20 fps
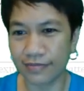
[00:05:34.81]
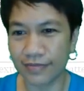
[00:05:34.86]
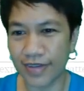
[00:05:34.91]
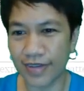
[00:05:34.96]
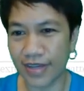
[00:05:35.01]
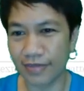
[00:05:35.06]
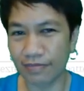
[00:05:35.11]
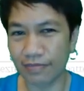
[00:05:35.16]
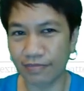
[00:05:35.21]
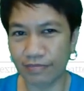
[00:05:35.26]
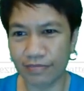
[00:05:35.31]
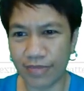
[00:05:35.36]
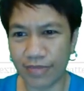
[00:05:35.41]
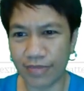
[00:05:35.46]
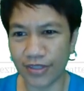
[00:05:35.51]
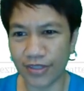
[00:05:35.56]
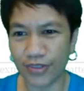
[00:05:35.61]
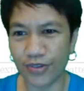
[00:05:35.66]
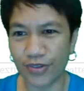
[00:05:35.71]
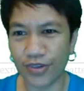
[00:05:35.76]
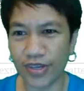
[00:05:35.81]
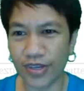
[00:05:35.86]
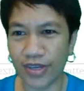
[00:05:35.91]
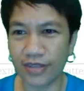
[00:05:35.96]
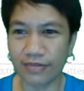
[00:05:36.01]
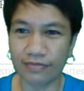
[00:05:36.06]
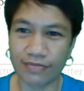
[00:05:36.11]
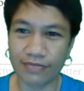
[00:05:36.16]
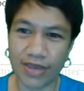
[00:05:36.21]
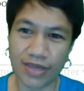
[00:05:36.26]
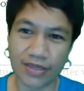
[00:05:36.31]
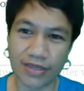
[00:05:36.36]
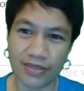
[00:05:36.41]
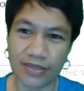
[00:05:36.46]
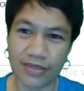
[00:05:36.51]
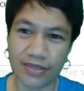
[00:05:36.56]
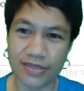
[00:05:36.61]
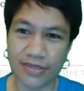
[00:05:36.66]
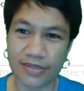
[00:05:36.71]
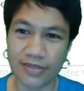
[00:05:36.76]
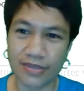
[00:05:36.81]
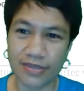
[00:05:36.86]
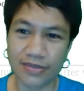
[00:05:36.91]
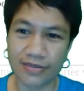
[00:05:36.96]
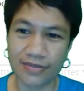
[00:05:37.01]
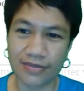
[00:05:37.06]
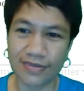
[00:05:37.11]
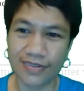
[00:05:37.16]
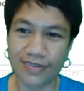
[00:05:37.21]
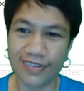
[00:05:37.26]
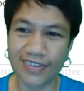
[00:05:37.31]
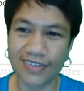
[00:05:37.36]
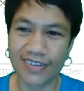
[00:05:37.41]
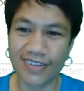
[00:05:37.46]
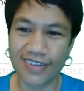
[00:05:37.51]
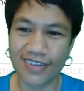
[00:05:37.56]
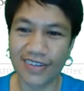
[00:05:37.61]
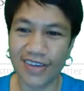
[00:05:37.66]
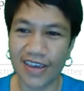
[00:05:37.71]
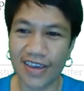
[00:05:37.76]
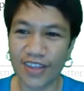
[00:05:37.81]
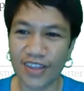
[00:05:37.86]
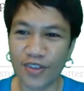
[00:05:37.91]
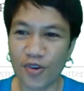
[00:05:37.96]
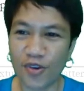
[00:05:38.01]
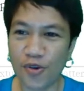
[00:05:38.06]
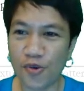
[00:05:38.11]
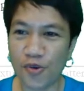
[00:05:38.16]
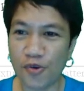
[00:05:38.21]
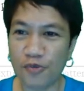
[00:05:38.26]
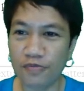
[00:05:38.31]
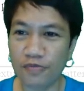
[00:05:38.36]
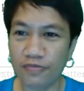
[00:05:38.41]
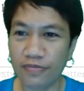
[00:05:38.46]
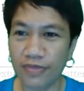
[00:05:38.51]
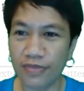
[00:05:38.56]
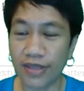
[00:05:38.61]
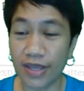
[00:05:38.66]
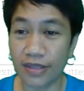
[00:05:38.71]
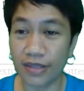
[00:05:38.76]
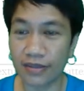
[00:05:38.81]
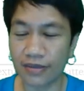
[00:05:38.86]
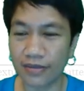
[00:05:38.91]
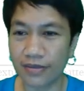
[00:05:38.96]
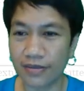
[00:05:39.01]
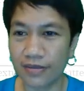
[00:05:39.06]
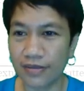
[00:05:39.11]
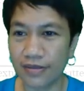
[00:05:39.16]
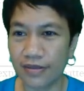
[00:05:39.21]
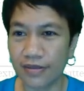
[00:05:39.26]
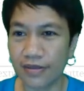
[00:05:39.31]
I bet you can make this at home later.